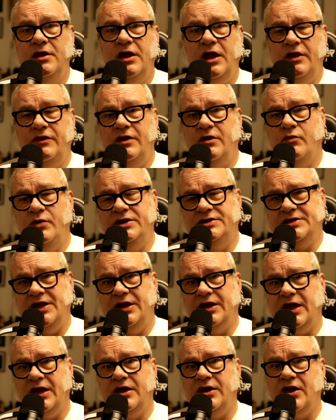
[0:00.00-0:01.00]
And then we
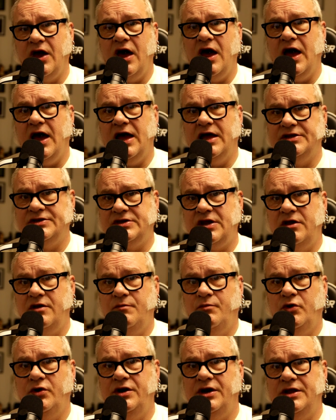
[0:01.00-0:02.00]
take a gauze,
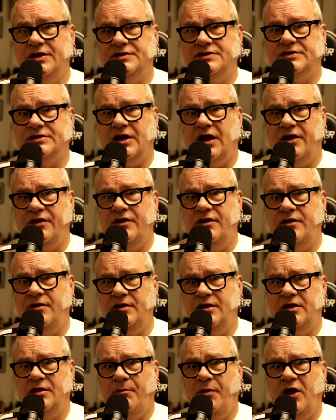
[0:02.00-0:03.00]
put it in uh, the
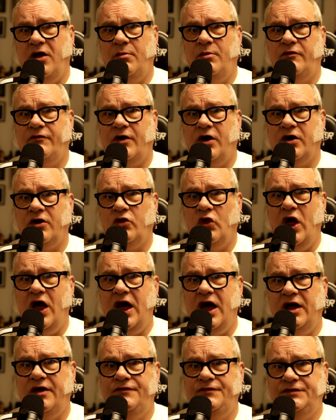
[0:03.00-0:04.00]
the palm of our
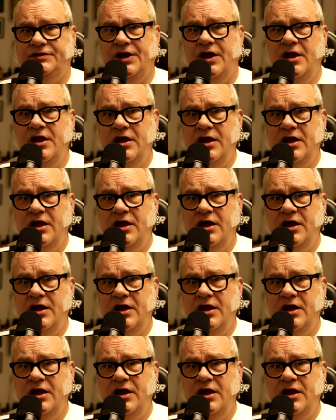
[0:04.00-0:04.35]
gloves,